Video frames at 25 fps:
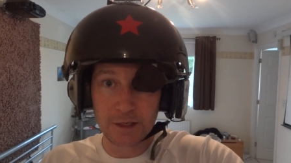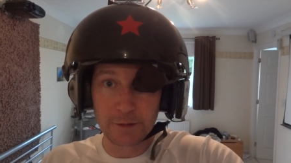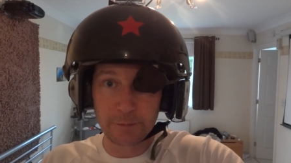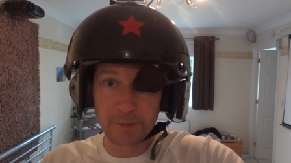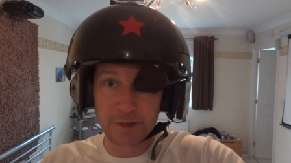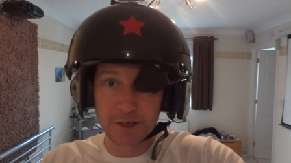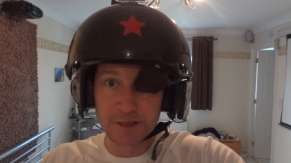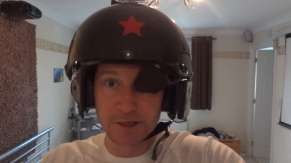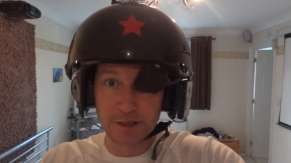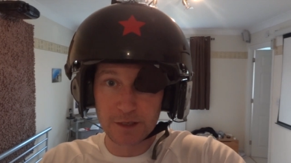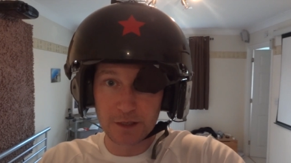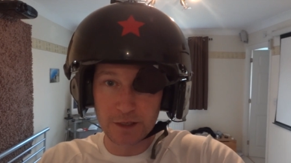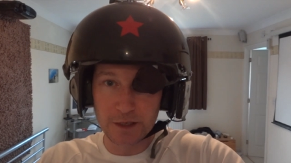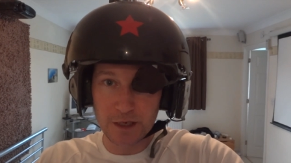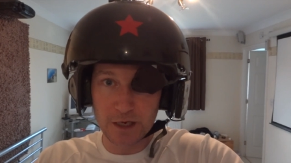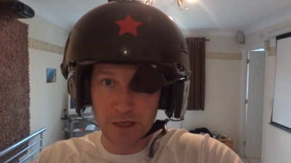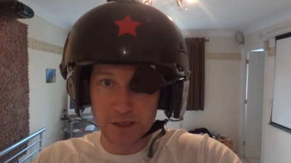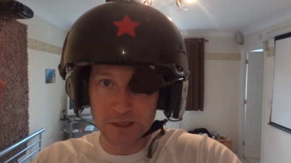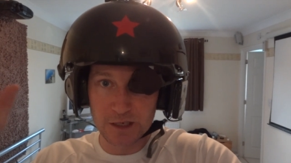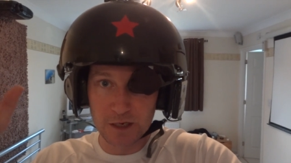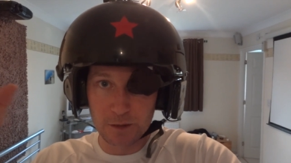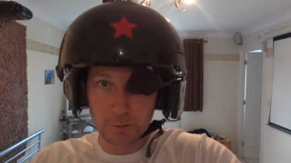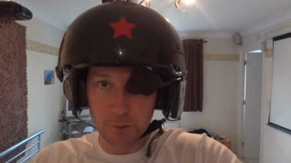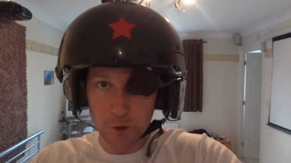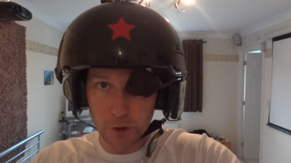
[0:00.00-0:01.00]
And basically
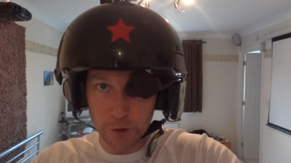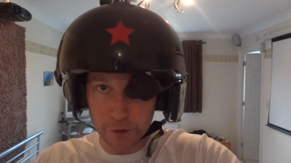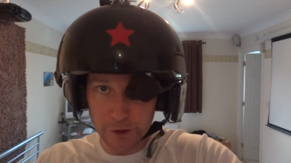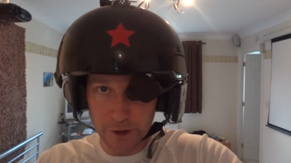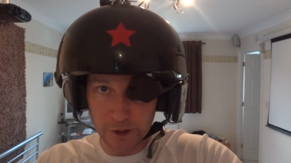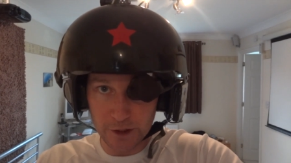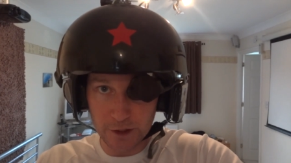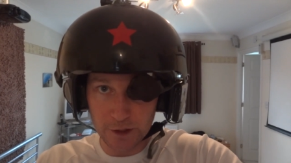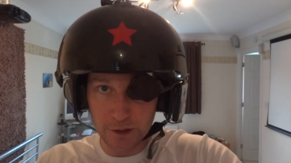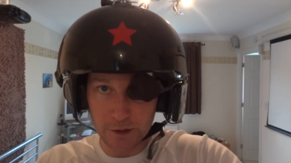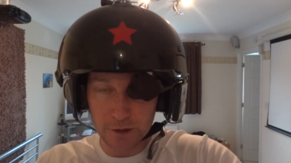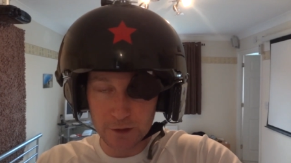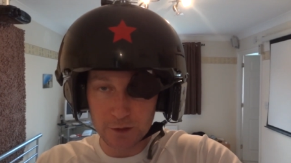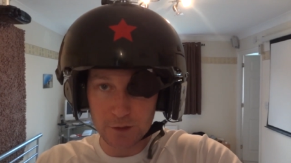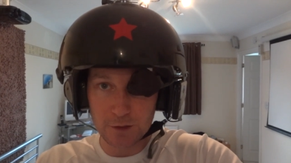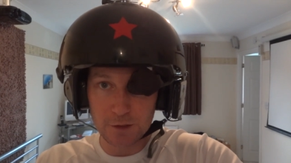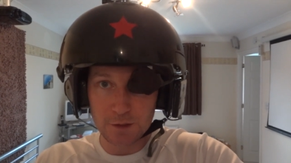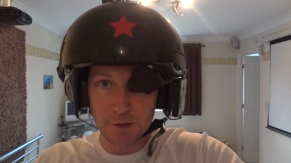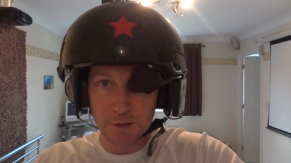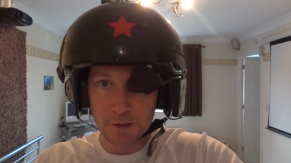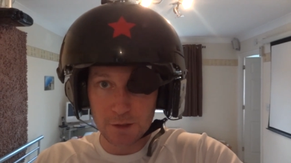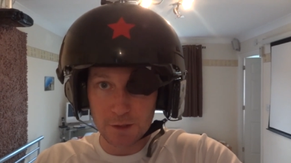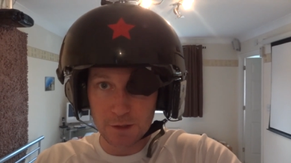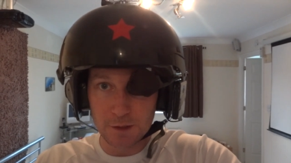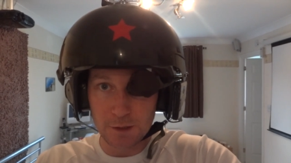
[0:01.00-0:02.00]
as I'm looking,
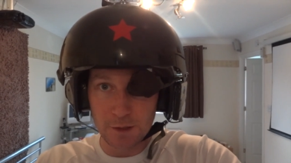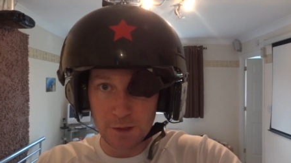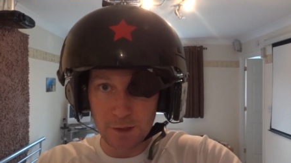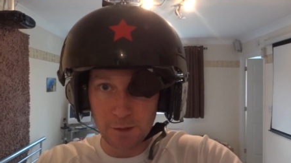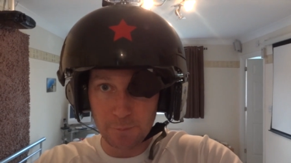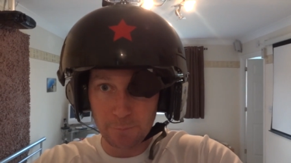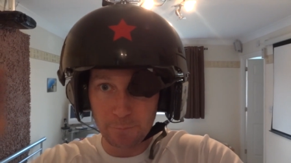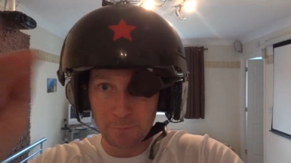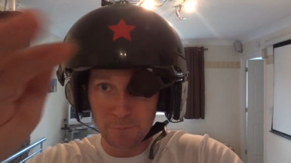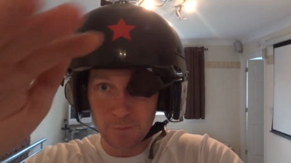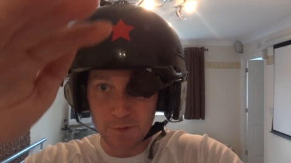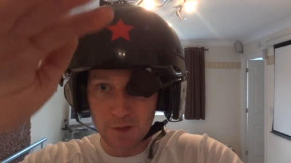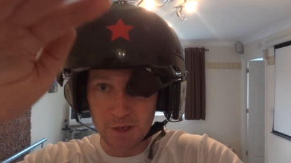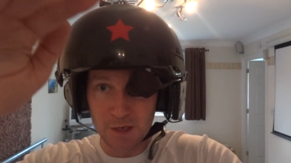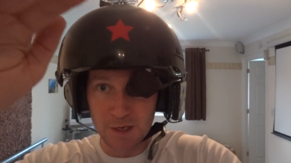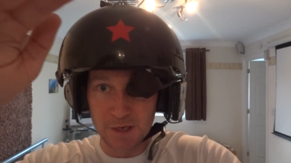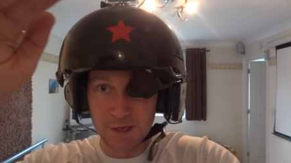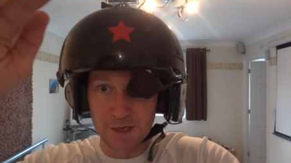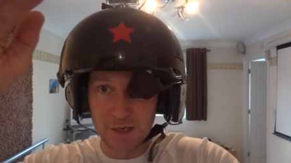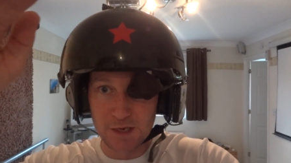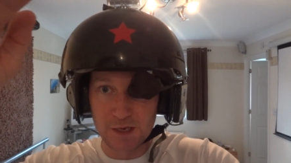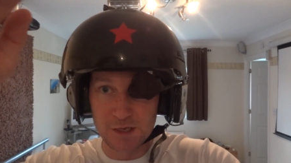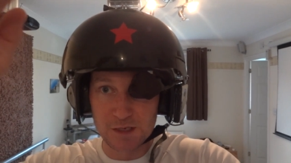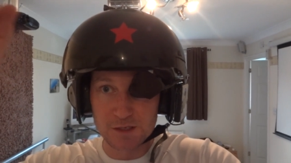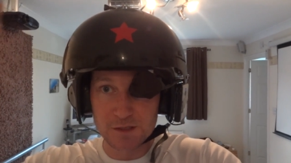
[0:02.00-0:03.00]
um, I
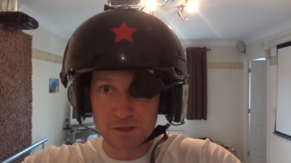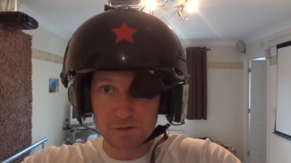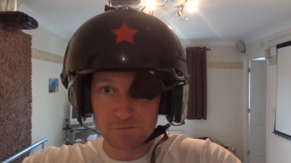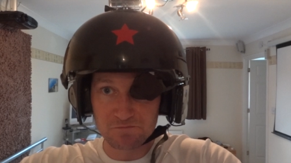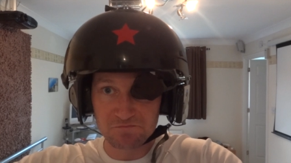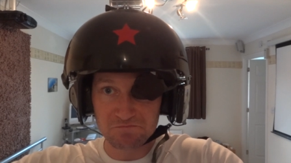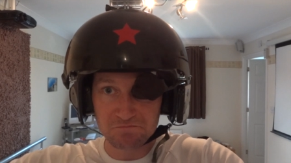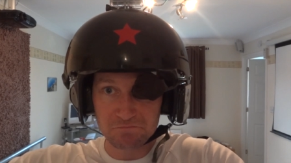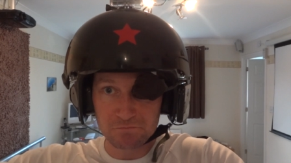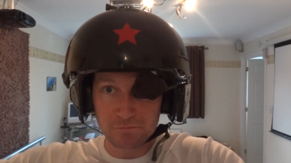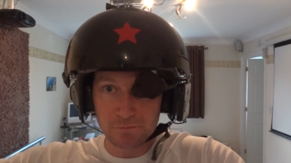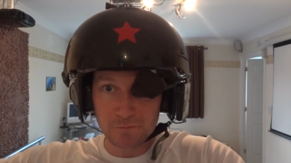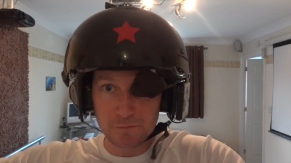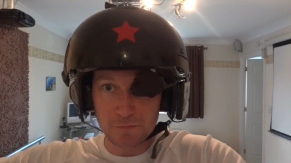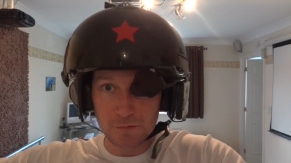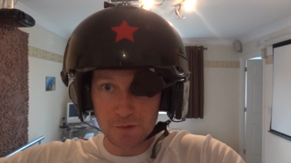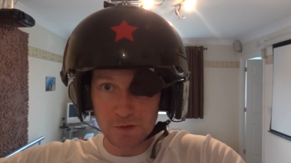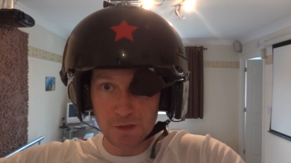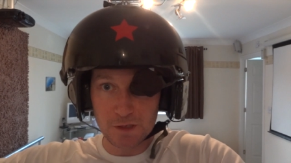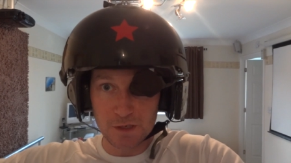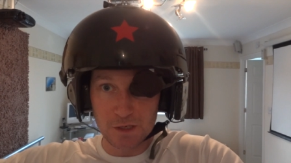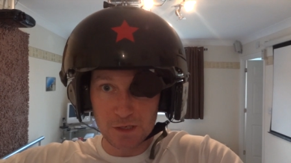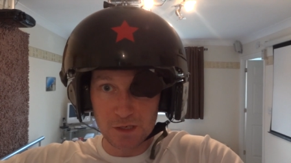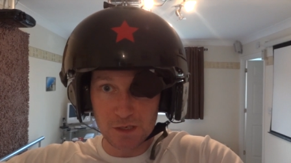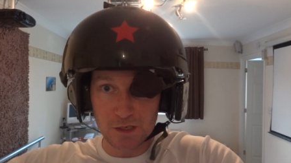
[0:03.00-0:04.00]
get
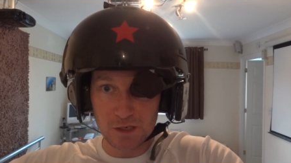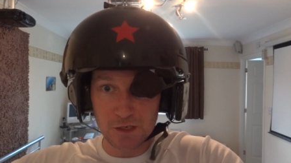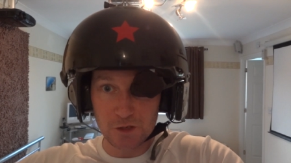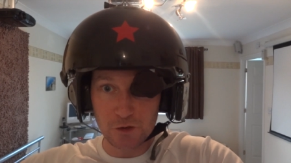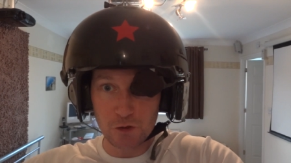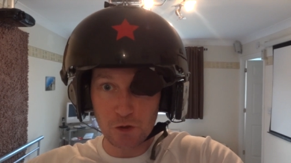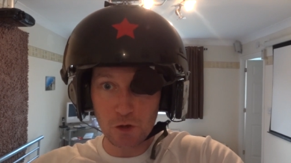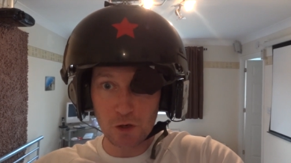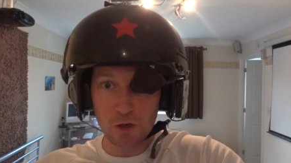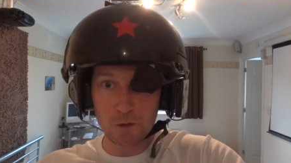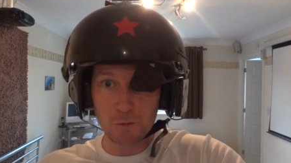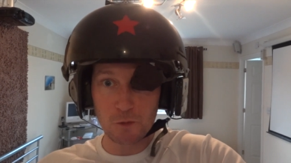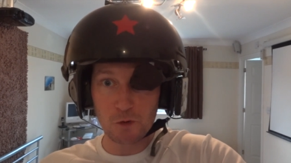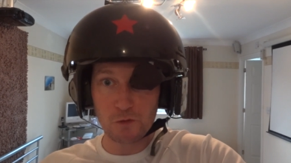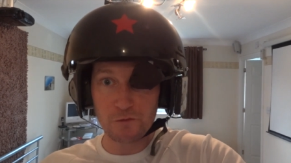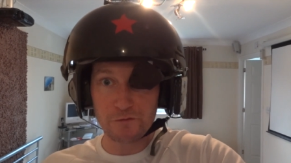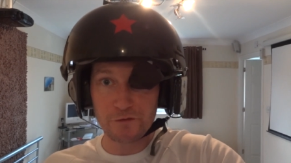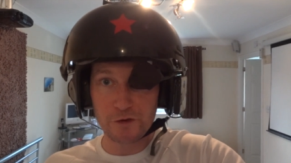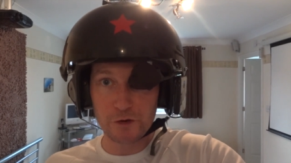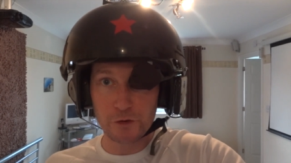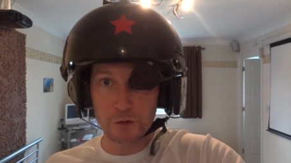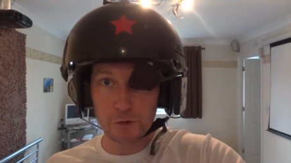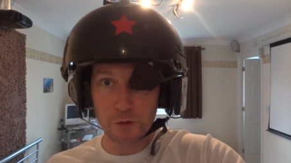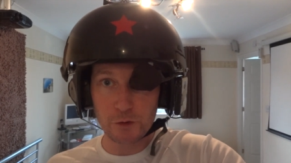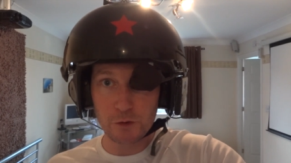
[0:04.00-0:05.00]
a normal
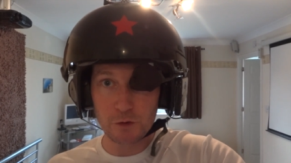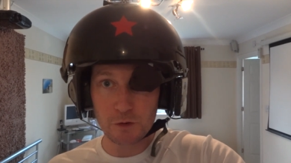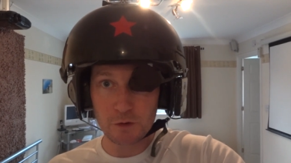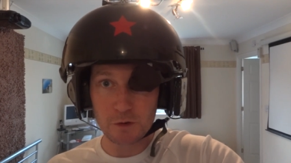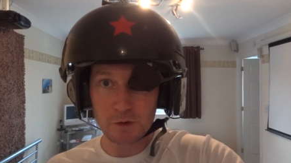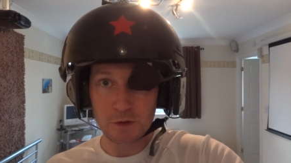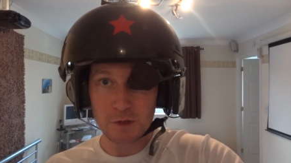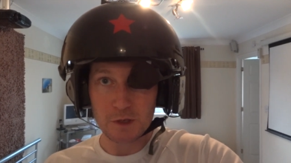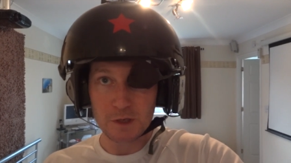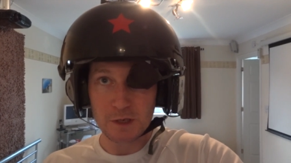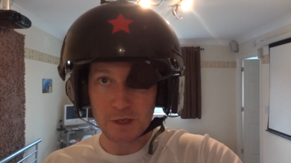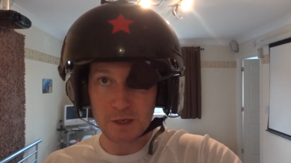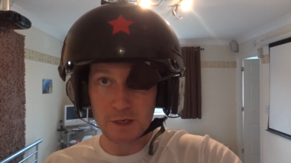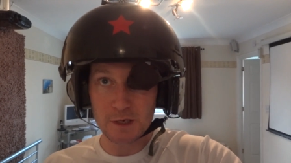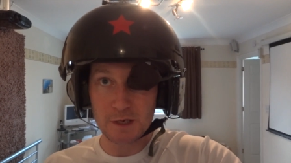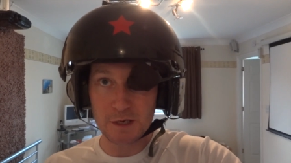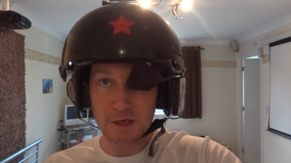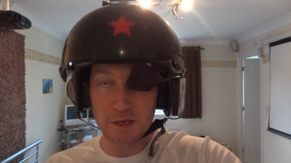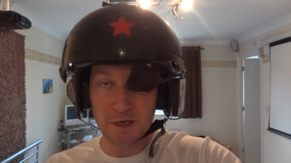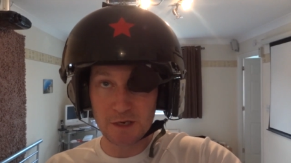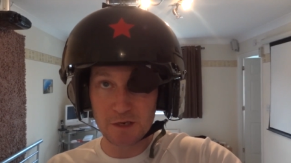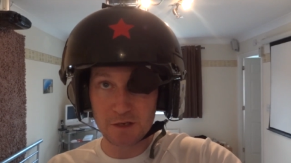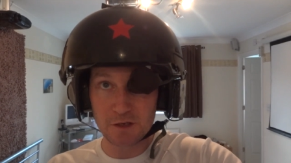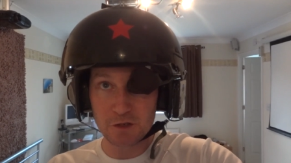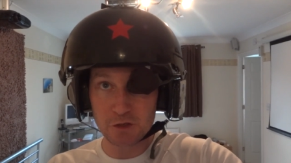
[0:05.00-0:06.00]
view and
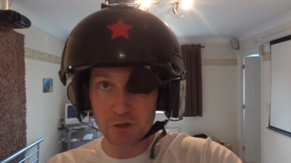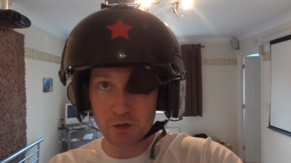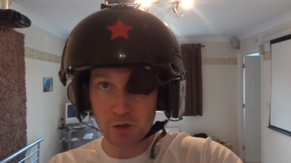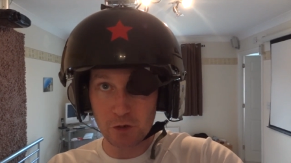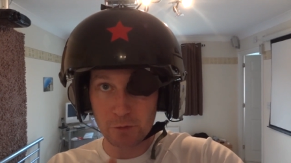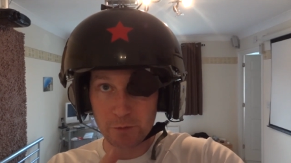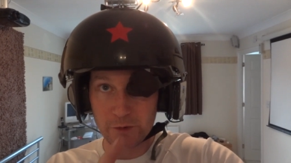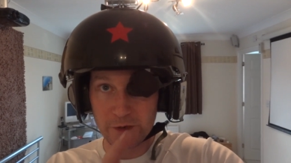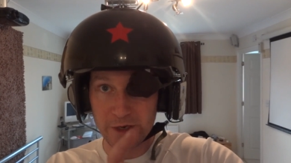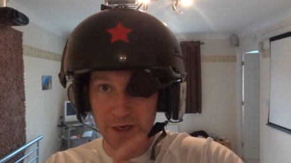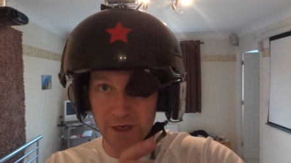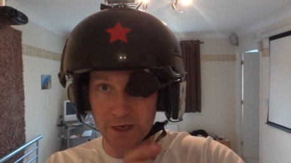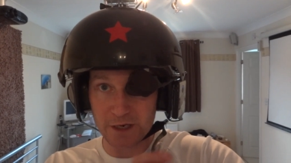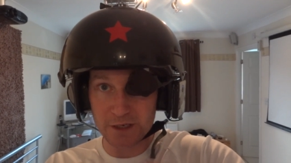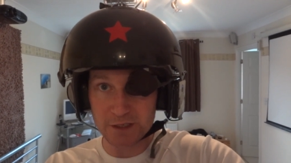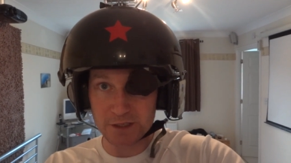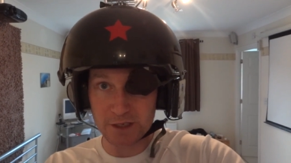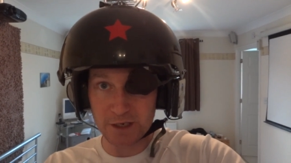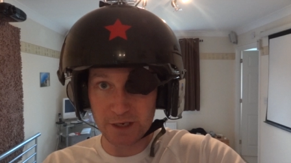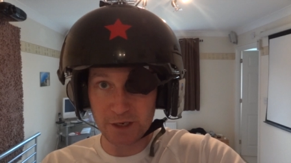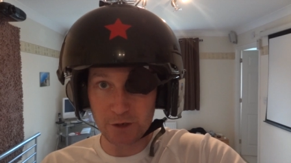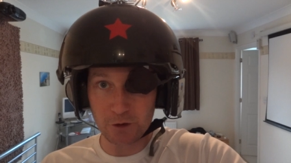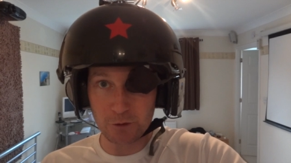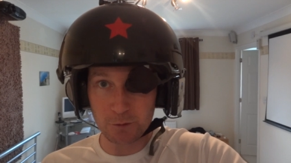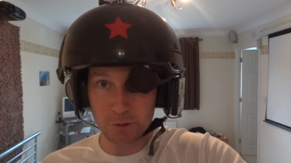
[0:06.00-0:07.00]
then the top right hand
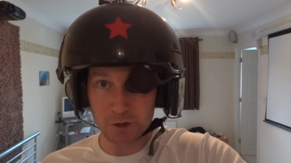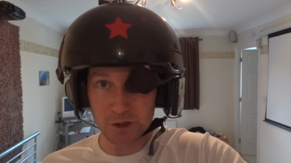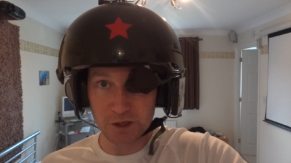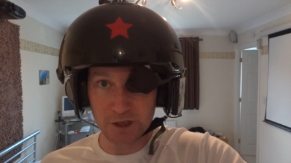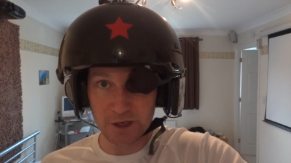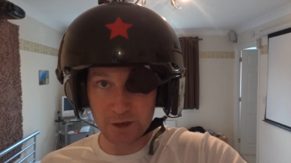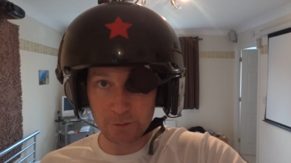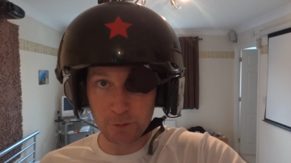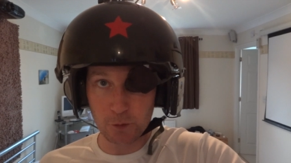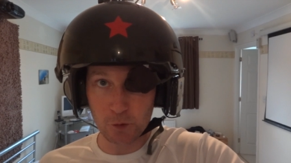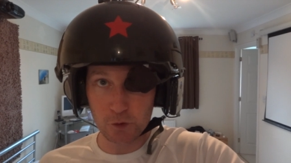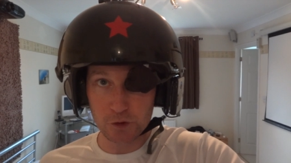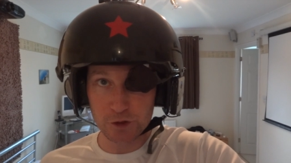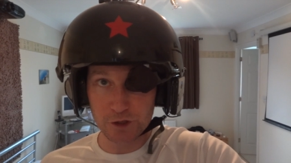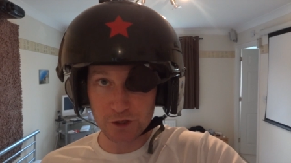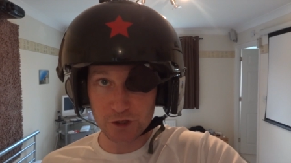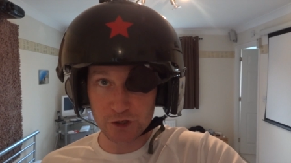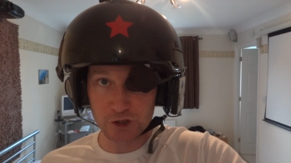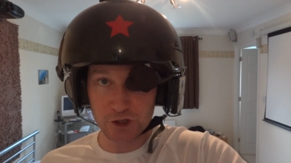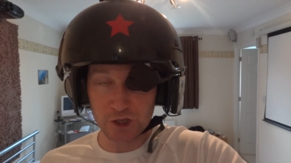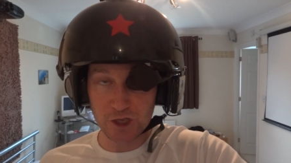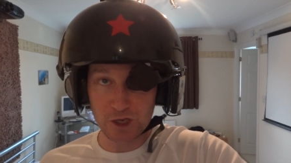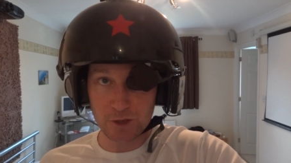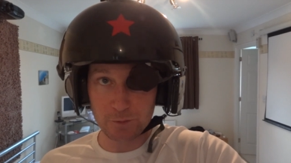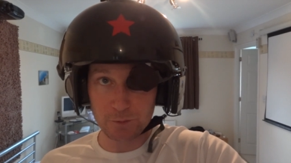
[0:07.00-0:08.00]
side, almost like a
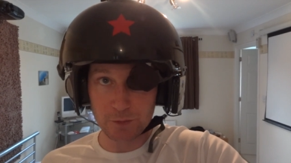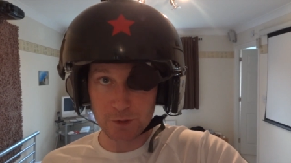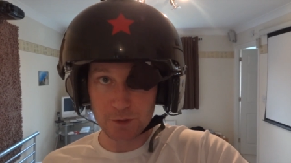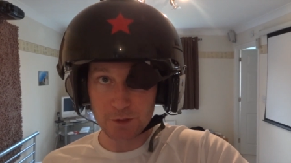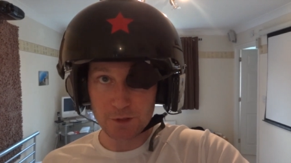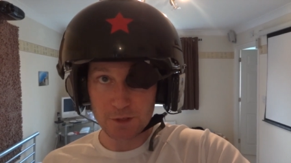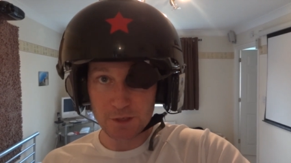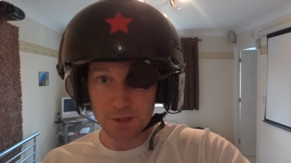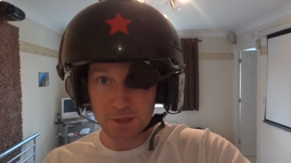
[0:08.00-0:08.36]
postage stamp,